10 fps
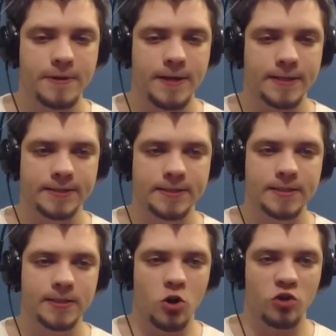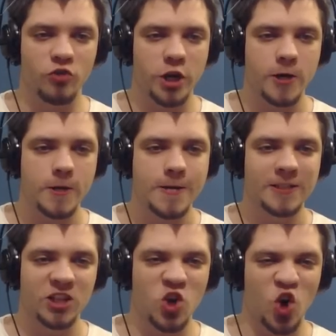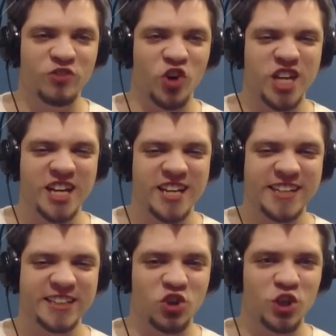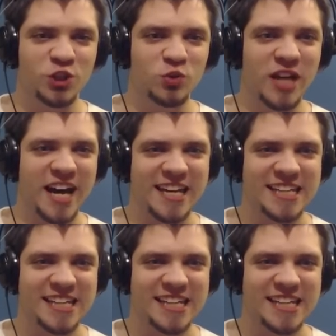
Yes, the convoy. The convoy is going to die.